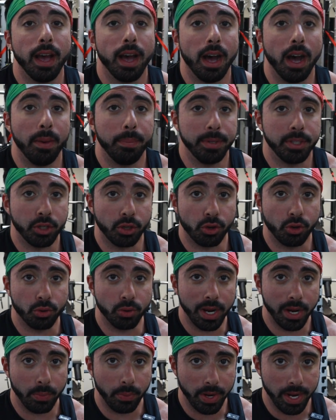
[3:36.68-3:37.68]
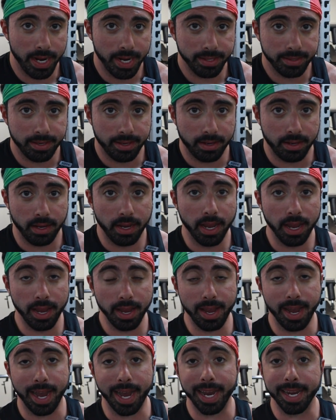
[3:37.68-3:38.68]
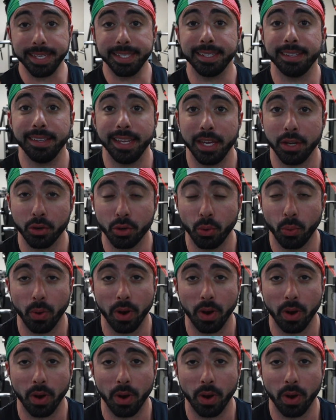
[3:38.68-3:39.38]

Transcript: Um, it's a great way to isolate your